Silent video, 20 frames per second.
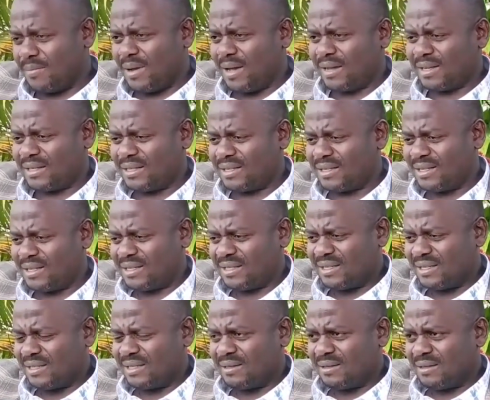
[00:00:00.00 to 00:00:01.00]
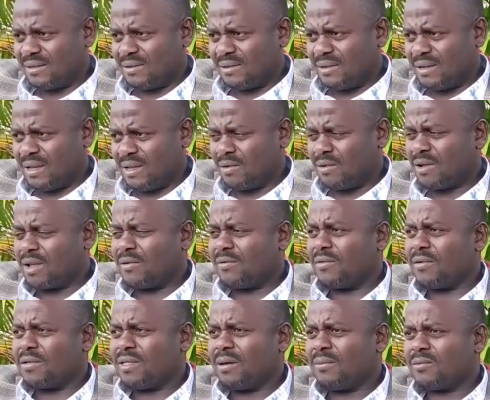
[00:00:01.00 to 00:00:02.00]
banks in order
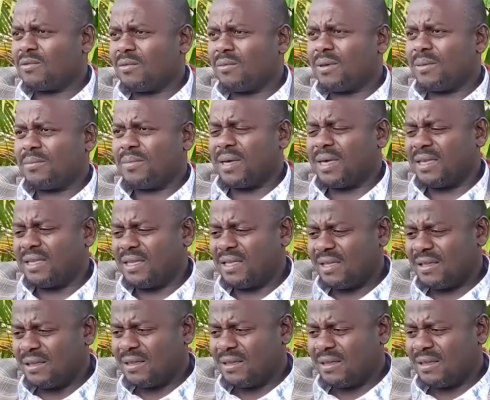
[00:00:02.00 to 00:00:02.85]
for them to be paid.